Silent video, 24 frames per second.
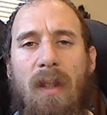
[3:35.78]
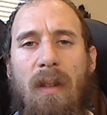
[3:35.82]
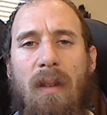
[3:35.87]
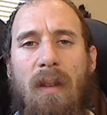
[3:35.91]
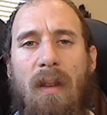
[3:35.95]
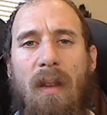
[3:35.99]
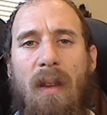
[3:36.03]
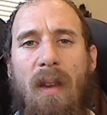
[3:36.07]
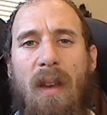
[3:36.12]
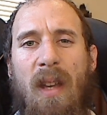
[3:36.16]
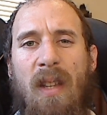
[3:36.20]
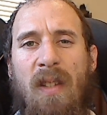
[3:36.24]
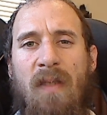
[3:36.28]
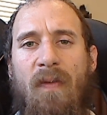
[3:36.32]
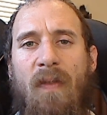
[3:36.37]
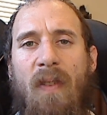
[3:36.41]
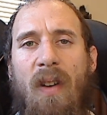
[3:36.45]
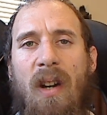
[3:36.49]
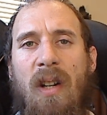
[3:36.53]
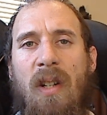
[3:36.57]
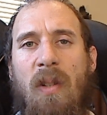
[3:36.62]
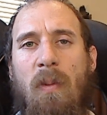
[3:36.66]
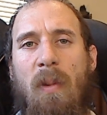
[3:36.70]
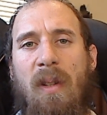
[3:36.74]
As
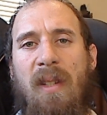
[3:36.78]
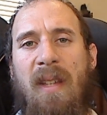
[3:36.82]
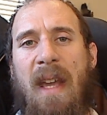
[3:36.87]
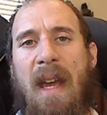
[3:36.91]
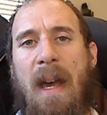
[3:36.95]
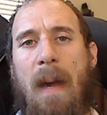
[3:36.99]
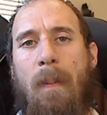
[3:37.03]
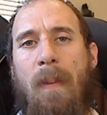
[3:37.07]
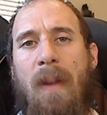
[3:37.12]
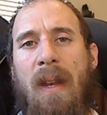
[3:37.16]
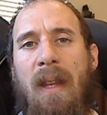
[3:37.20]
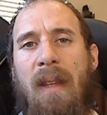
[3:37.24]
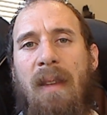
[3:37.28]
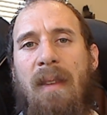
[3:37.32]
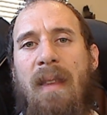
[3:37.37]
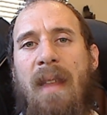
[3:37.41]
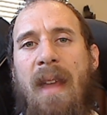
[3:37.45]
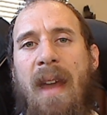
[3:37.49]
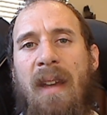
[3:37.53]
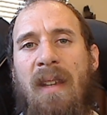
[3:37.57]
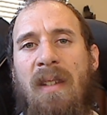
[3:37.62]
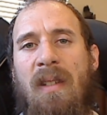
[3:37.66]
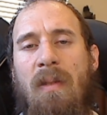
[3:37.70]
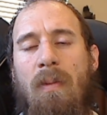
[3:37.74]
far as what's happening
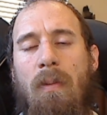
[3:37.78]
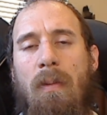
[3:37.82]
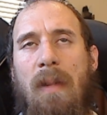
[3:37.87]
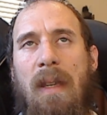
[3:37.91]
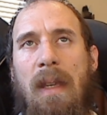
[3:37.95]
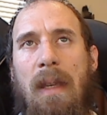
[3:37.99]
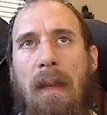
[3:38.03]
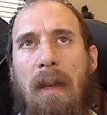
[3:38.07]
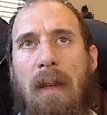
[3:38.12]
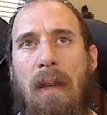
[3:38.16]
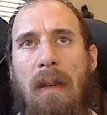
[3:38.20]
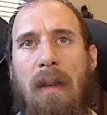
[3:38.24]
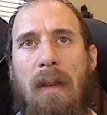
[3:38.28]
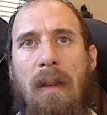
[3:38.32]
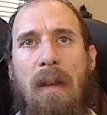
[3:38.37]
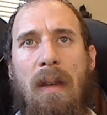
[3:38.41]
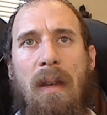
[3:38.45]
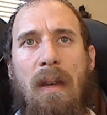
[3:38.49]
next week,